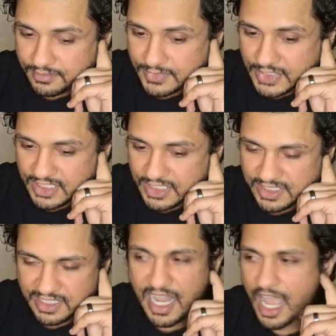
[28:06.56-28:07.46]
Shit's not
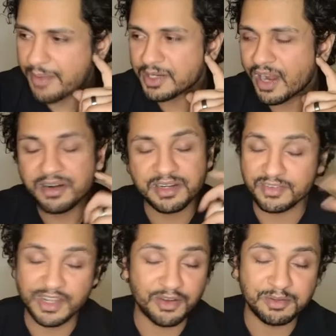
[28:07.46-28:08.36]
happening. I don't even know
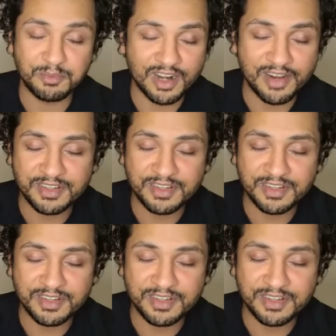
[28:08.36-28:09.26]
anymore. I forgot what
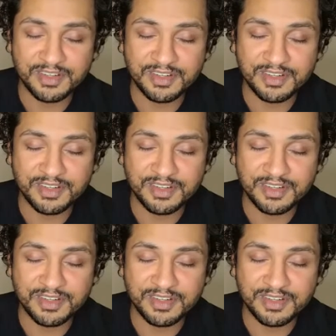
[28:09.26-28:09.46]
COVID did to the